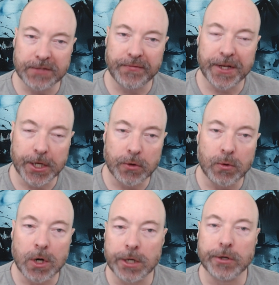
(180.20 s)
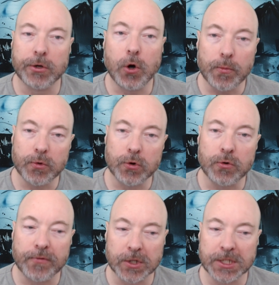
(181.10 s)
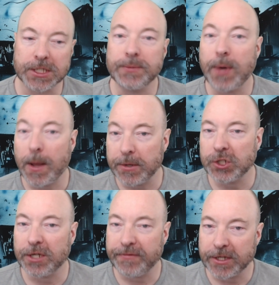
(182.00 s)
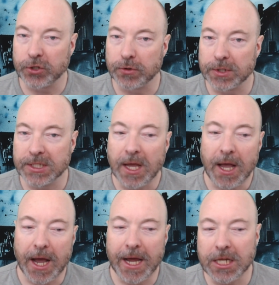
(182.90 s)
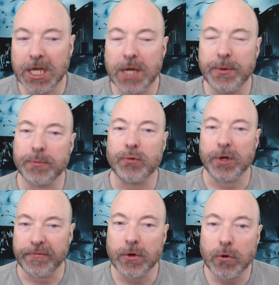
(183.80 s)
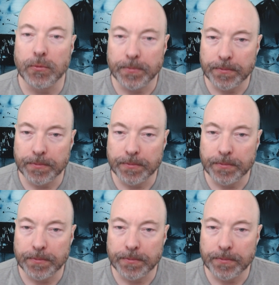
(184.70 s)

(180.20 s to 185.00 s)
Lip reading: video on homebrew versus published adventures. I'll keep it brief though.